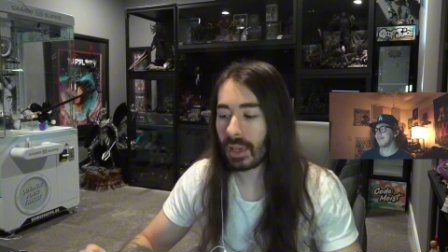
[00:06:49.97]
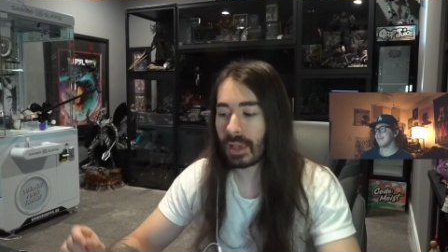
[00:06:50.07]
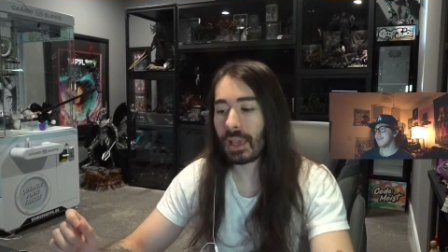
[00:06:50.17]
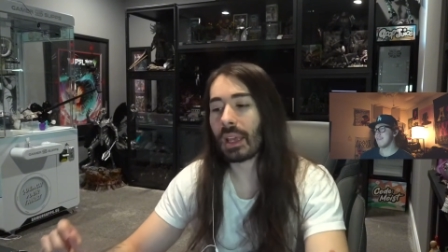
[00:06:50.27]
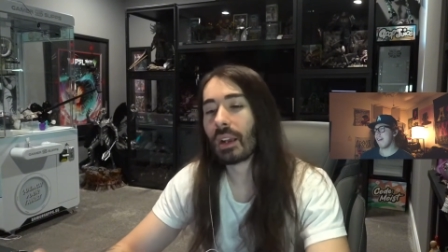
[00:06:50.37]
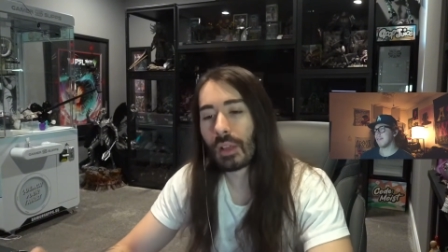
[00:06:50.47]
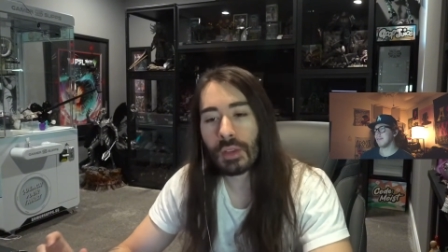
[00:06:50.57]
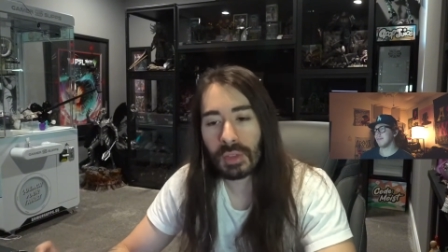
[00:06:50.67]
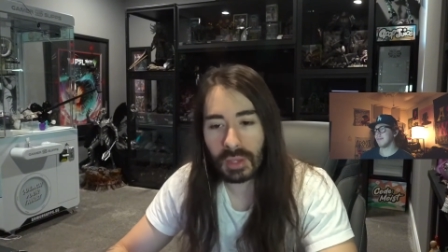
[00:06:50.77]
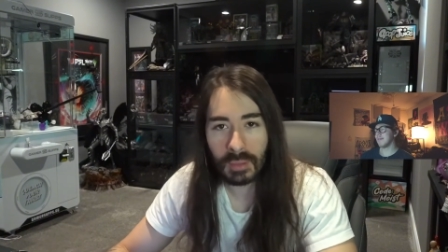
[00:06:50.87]
And another
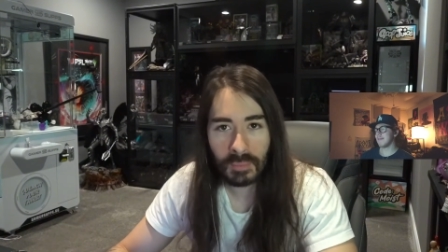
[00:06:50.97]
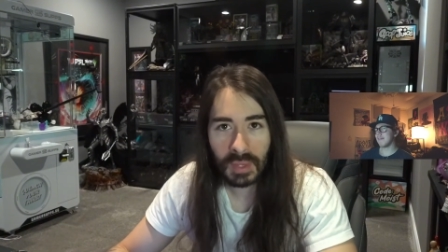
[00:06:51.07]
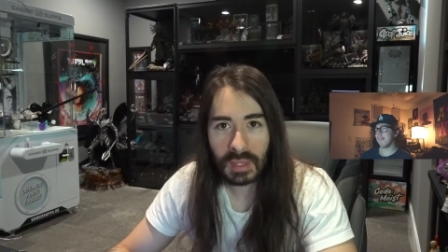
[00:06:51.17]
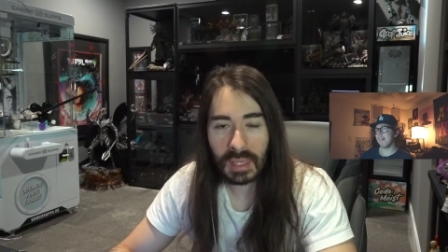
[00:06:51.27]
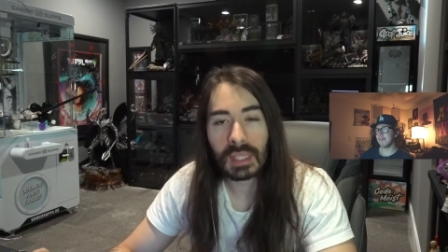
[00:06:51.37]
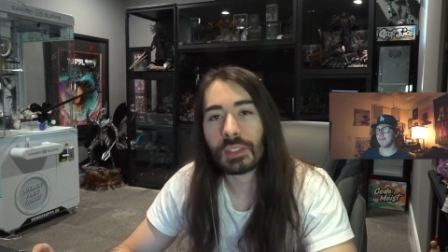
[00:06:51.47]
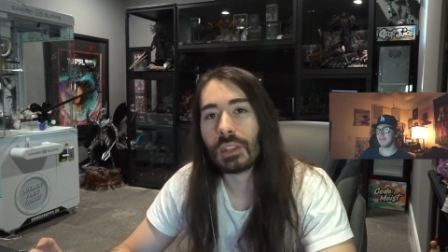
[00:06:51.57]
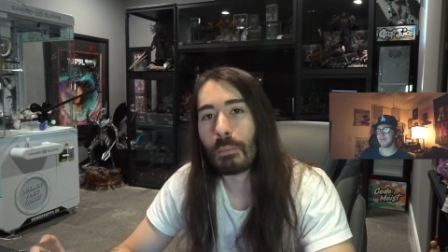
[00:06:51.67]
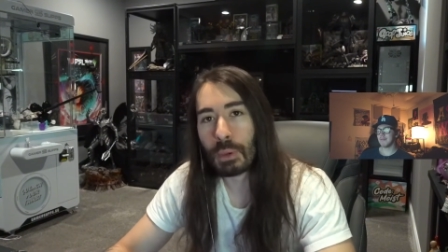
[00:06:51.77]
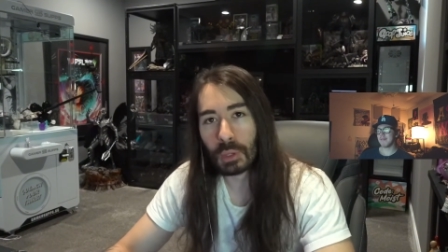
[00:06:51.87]
thing is
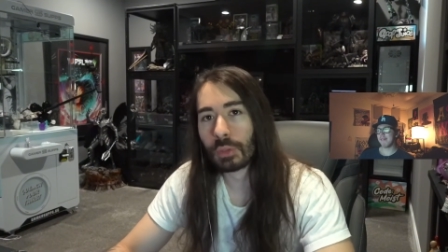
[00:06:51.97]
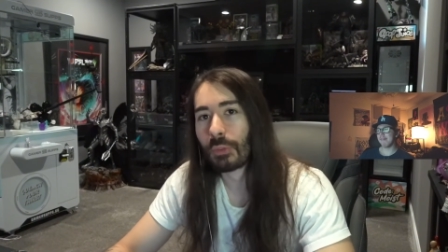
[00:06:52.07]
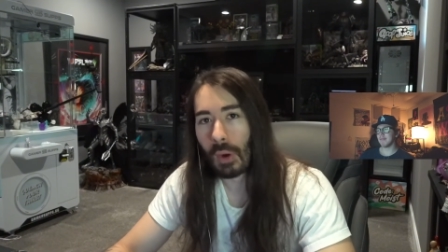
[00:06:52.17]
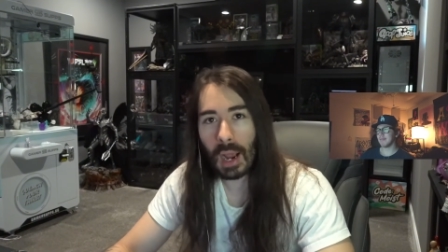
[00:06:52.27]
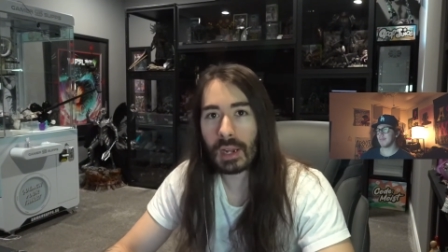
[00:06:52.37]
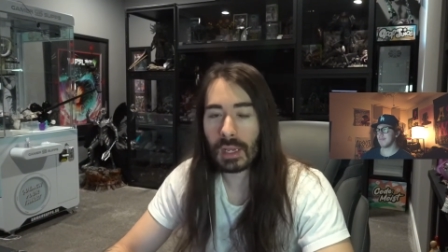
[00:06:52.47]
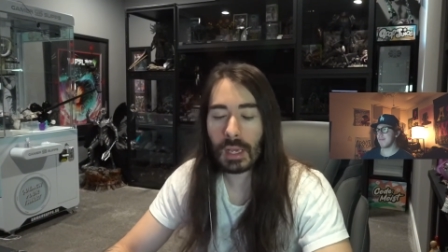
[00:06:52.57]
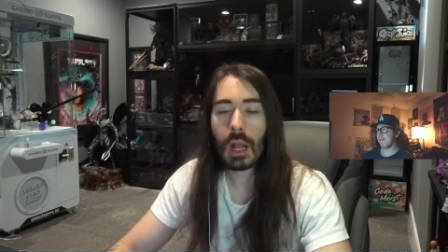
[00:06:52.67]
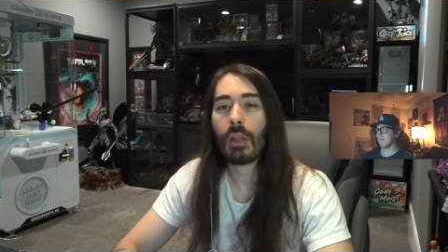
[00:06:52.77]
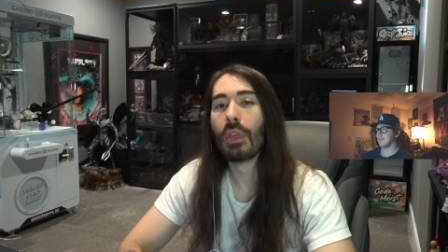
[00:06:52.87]
the build variety.
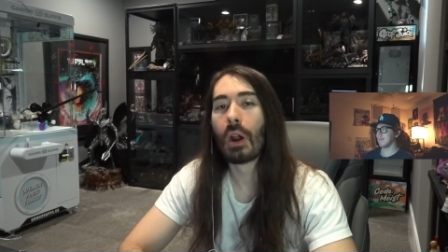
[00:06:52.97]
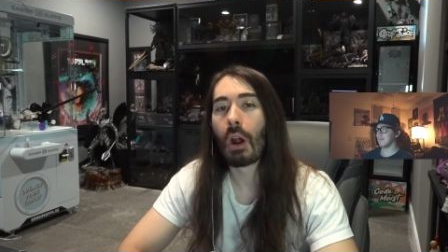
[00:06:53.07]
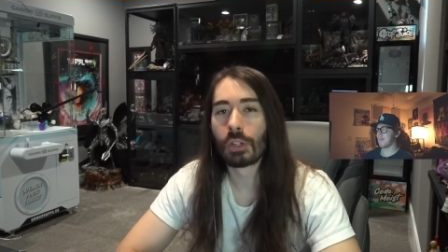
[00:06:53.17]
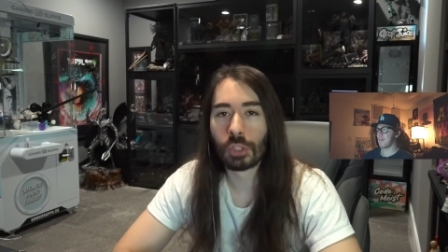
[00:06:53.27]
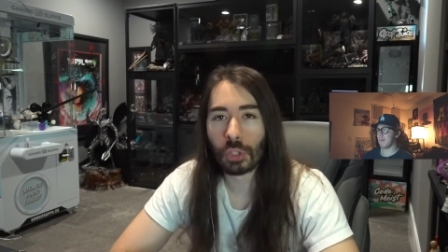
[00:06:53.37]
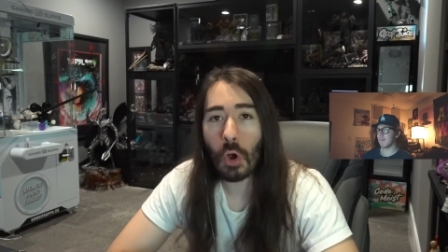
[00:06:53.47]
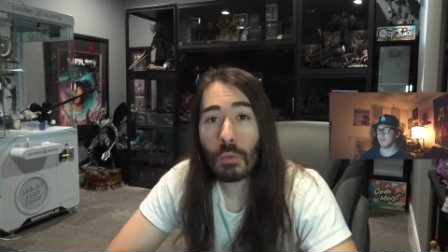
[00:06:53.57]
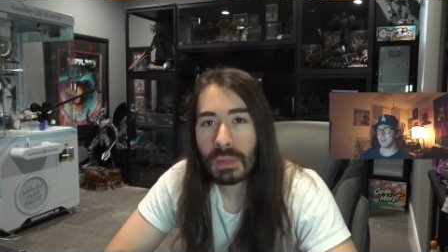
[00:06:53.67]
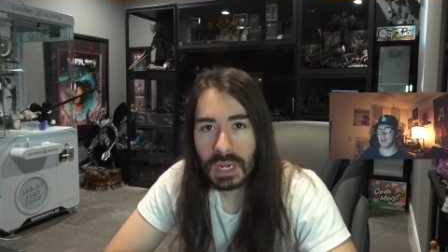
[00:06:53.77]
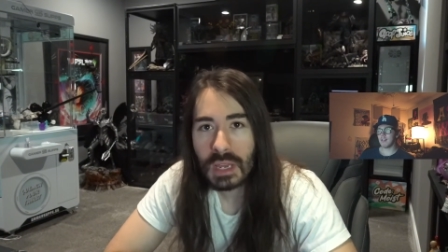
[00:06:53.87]
There are so
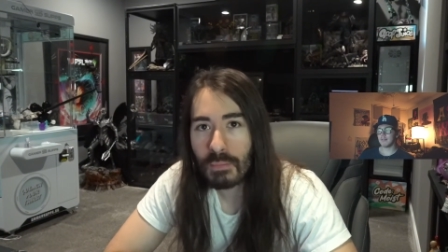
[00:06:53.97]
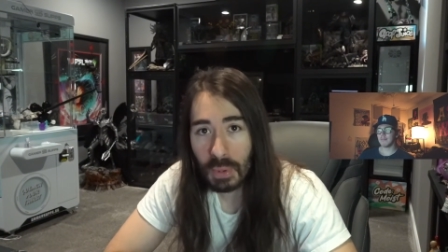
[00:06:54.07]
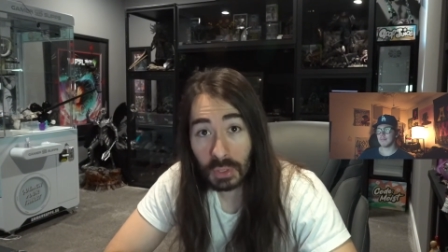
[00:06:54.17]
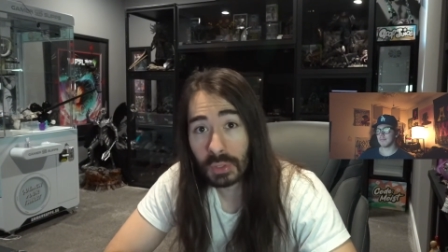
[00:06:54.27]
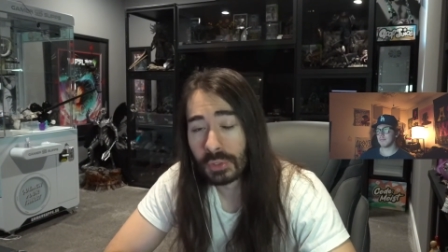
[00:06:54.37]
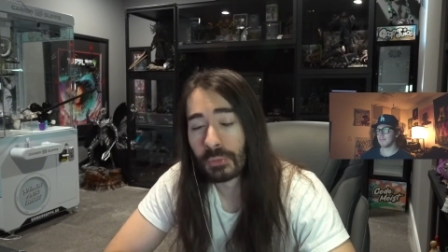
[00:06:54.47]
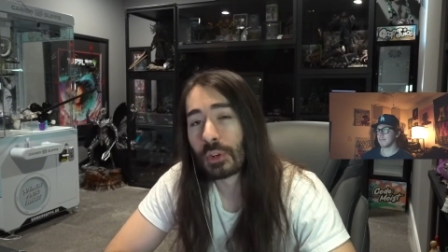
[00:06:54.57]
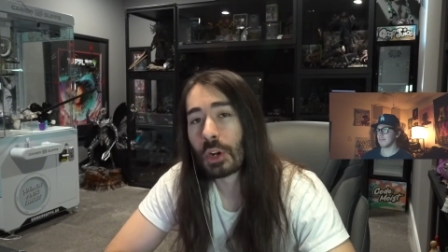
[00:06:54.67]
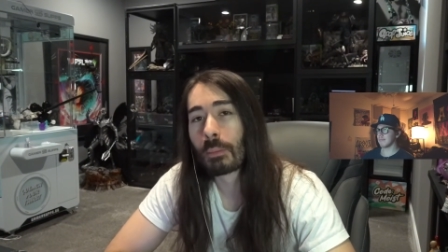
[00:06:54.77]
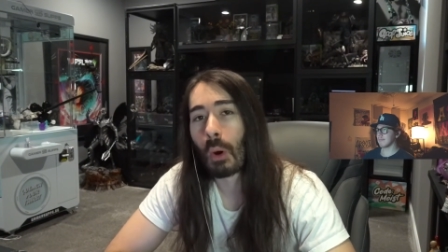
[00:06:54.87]
many builds for
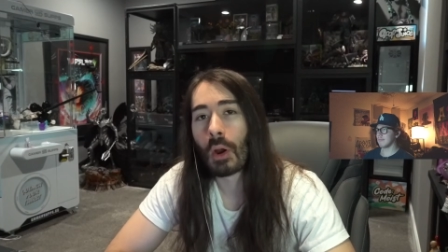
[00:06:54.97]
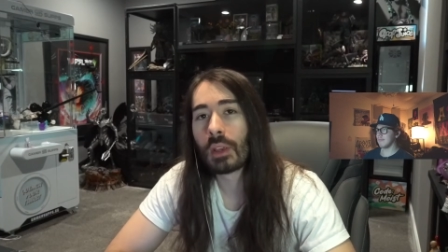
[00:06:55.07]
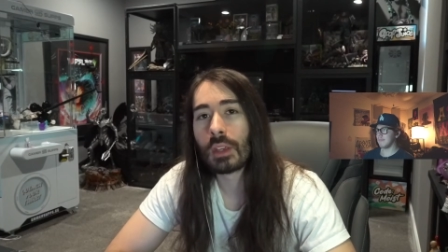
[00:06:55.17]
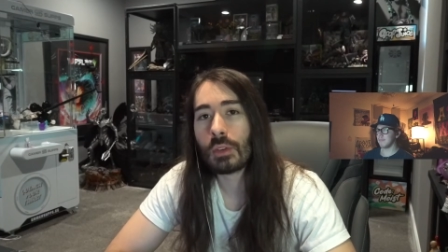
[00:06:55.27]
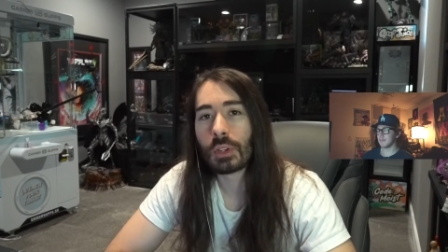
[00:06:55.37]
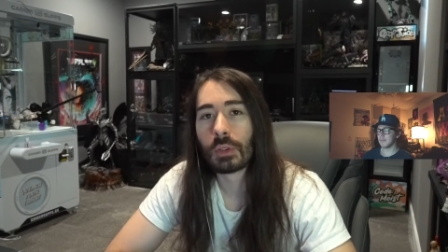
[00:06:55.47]
your party that you can